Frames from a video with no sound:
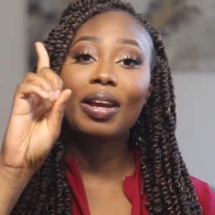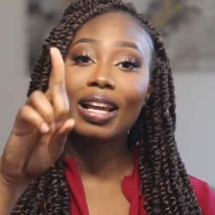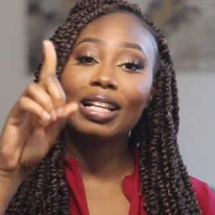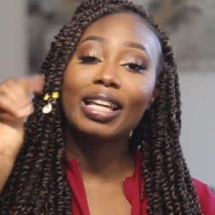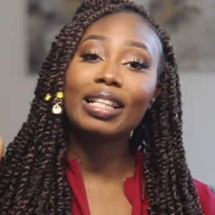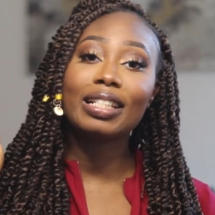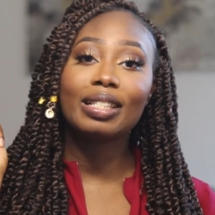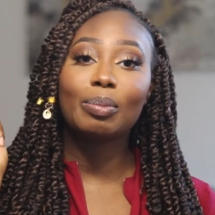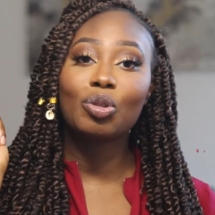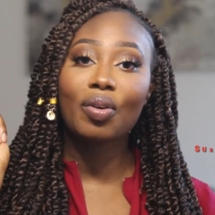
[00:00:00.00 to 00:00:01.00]
and click the
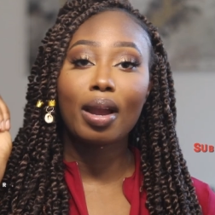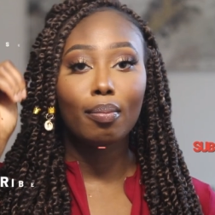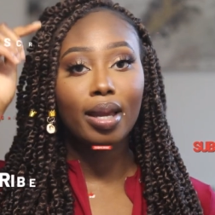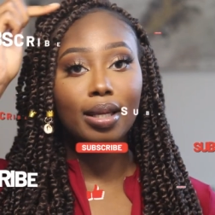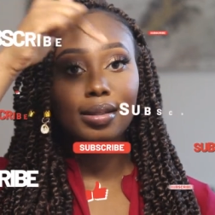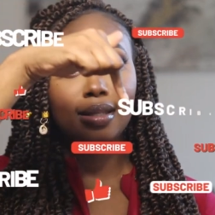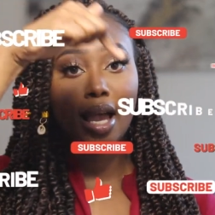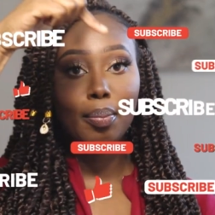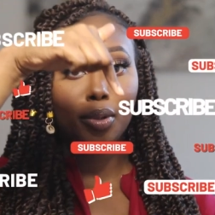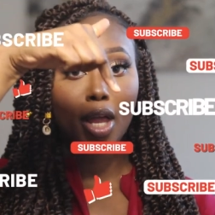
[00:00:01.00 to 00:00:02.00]
subscribe button
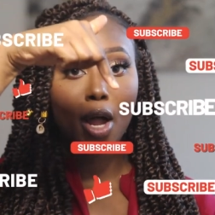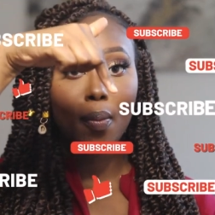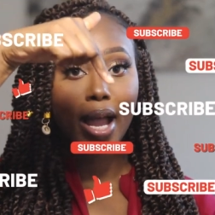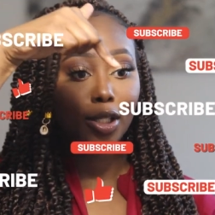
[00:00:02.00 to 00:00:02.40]
down below